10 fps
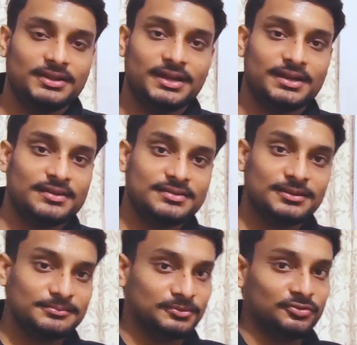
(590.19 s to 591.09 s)
that is the
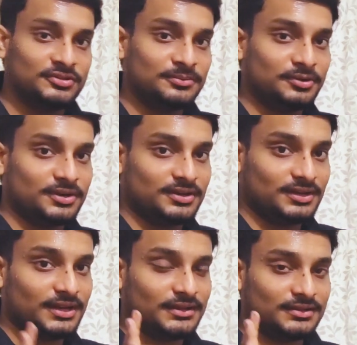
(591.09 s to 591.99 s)
most important thing
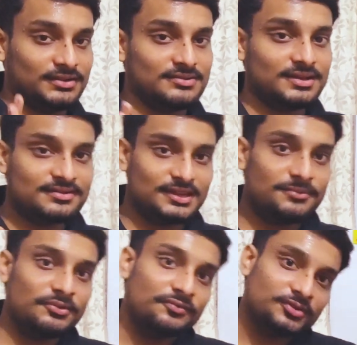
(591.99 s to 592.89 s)
like this can
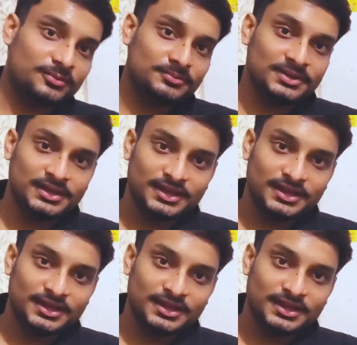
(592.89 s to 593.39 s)
save you from